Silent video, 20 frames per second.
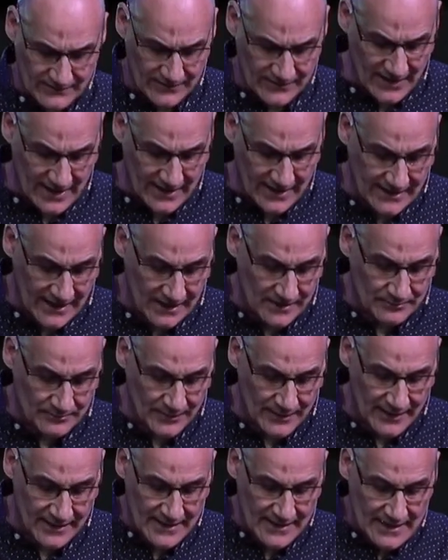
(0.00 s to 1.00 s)
There can
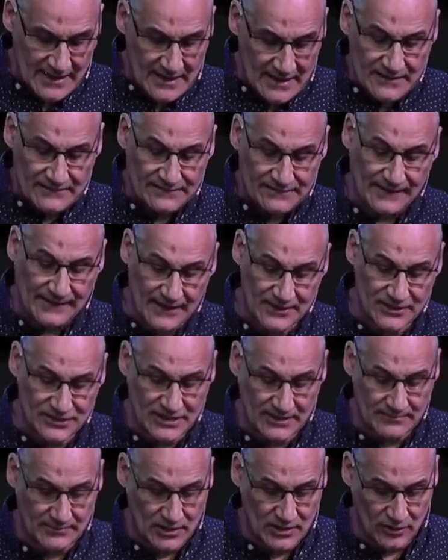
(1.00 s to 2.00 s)
be fellowship
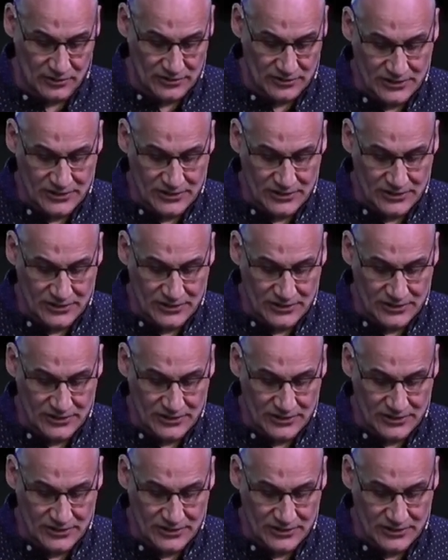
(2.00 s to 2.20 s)
goals.